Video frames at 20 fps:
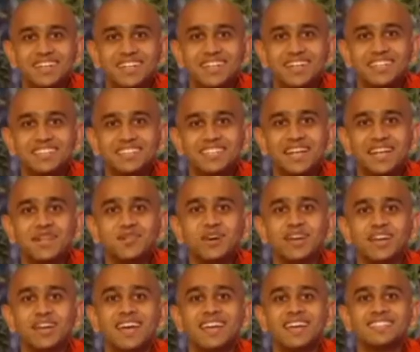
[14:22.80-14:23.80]
Telling the elder
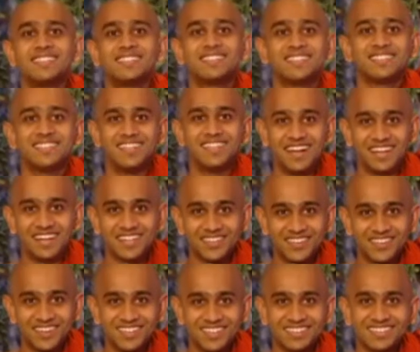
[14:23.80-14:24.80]
one as the younger
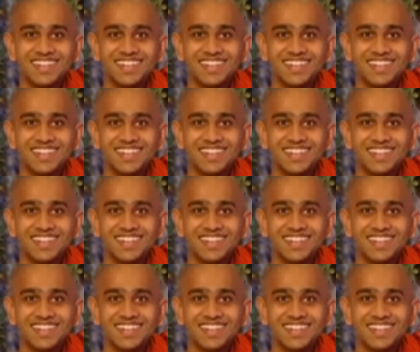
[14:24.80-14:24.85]
one,